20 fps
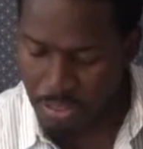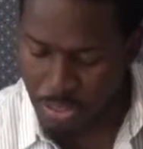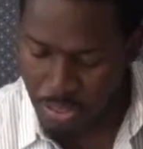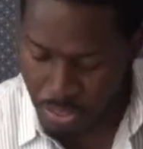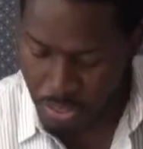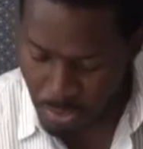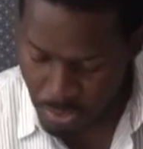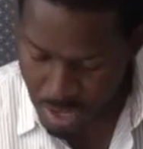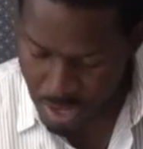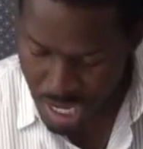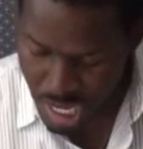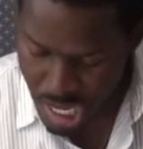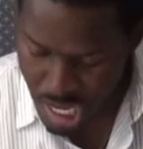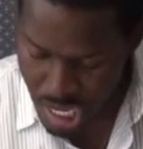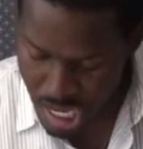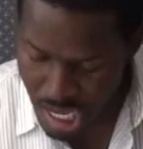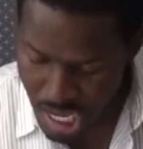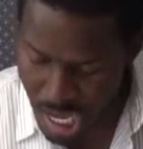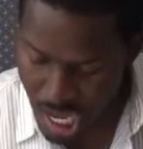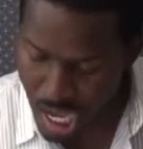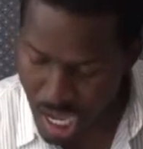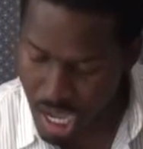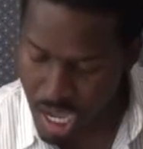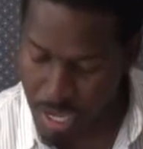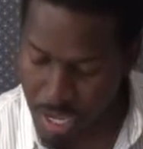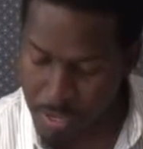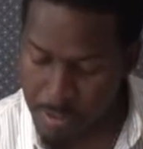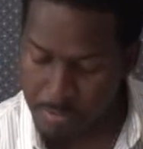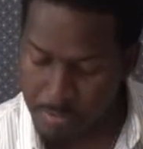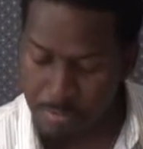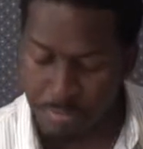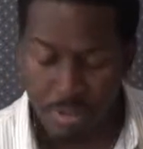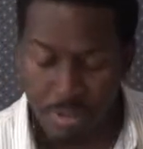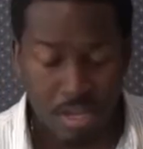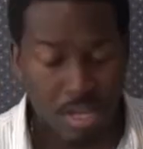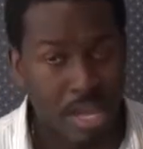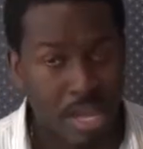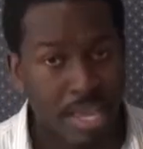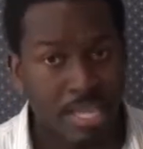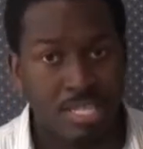three, um,
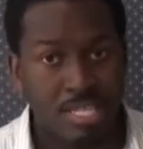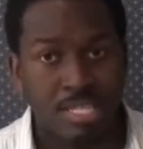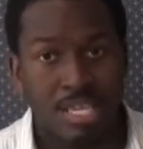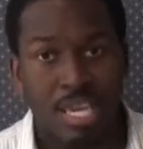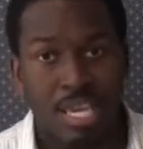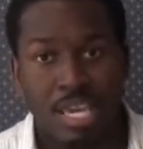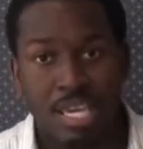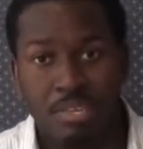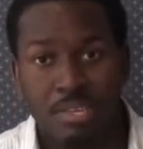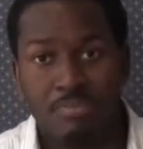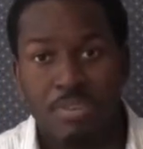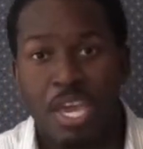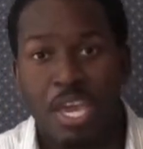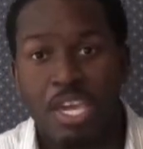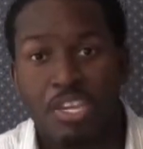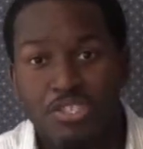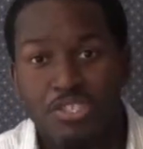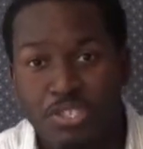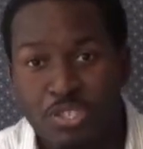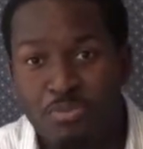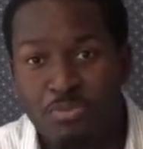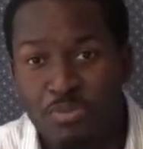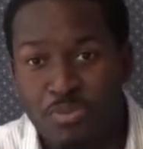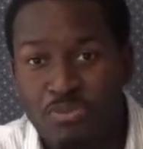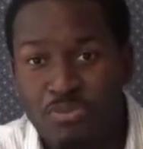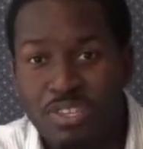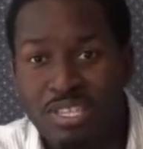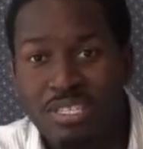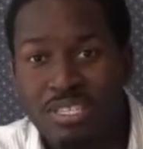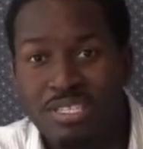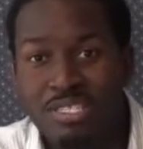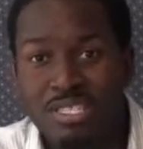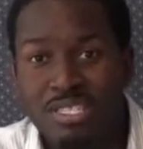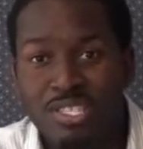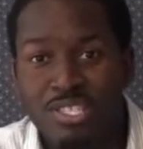I say HD movies.